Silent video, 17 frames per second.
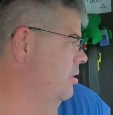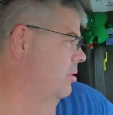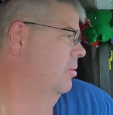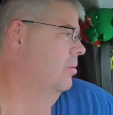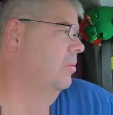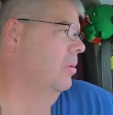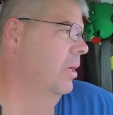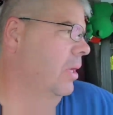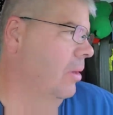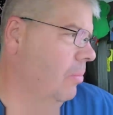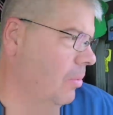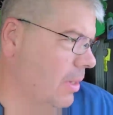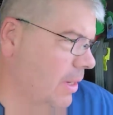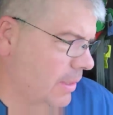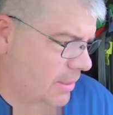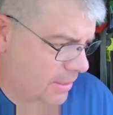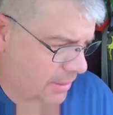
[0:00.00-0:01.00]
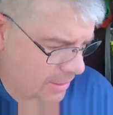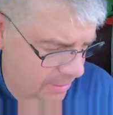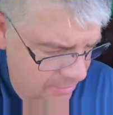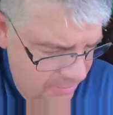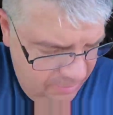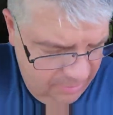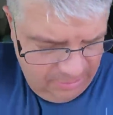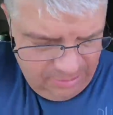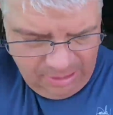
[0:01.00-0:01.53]
you what I did
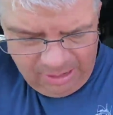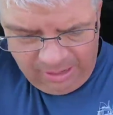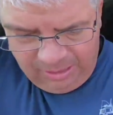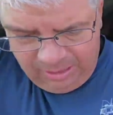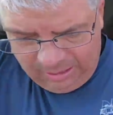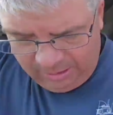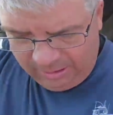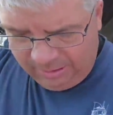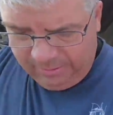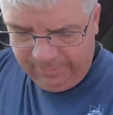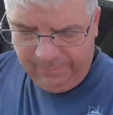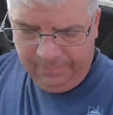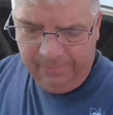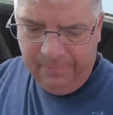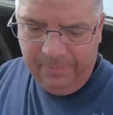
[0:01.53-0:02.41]
outside here.